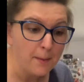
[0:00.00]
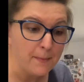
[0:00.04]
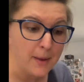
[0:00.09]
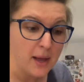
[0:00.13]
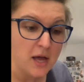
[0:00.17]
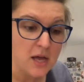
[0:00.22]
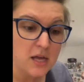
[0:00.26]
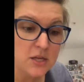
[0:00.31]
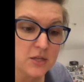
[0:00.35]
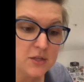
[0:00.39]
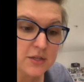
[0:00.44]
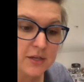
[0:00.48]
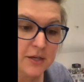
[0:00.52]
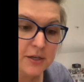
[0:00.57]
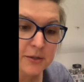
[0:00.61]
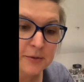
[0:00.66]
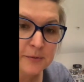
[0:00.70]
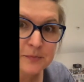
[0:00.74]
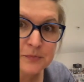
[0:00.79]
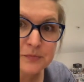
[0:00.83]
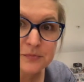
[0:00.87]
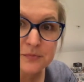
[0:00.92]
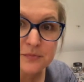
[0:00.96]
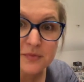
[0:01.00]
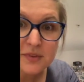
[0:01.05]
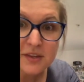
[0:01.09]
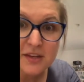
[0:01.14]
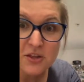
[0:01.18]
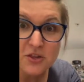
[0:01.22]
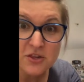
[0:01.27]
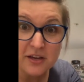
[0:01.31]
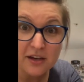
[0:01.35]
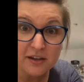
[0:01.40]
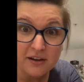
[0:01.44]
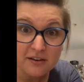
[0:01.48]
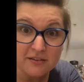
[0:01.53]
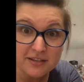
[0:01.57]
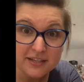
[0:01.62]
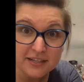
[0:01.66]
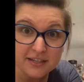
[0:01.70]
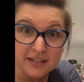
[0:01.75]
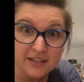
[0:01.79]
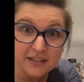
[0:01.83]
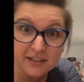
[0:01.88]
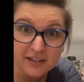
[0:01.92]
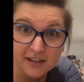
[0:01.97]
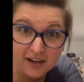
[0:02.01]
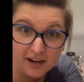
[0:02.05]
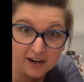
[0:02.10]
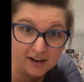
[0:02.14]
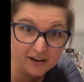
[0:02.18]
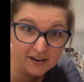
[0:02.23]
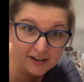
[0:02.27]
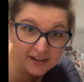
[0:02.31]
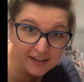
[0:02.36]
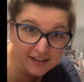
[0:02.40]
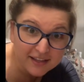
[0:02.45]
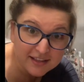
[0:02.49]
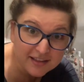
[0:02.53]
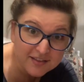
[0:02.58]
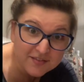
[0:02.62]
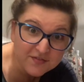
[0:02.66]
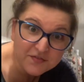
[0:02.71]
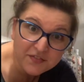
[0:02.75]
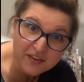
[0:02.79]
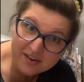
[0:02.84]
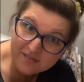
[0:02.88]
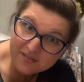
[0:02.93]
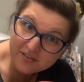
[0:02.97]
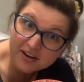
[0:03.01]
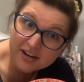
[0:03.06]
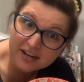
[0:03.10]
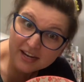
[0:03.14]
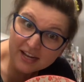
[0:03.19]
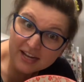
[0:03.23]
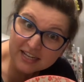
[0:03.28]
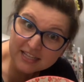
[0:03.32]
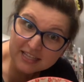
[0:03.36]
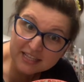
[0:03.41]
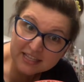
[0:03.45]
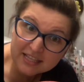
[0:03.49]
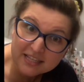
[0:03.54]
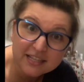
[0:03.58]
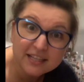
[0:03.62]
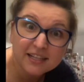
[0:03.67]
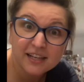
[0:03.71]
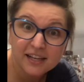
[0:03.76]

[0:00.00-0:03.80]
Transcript: Also, shout out to Ariane's favorite nuts,